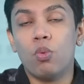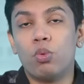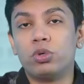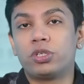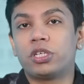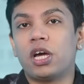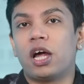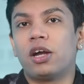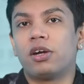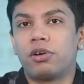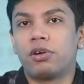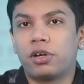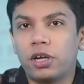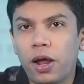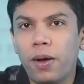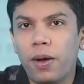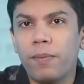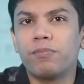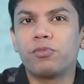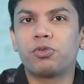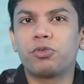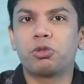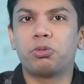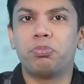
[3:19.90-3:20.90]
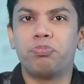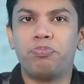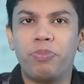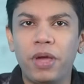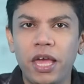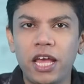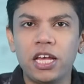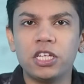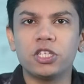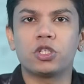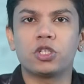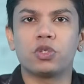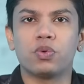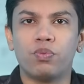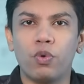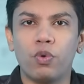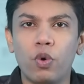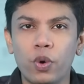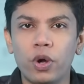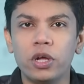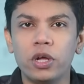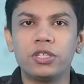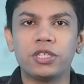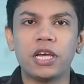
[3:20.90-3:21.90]
which are drums, bass,
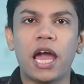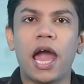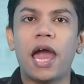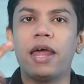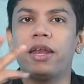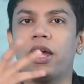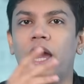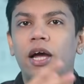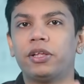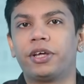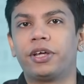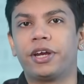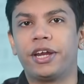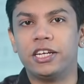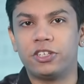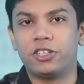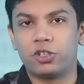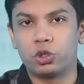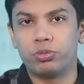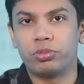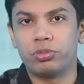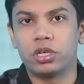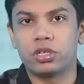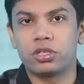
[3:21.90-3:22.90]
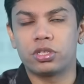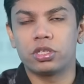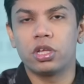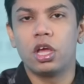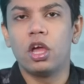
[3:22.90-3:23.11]
vocals, and other instruments.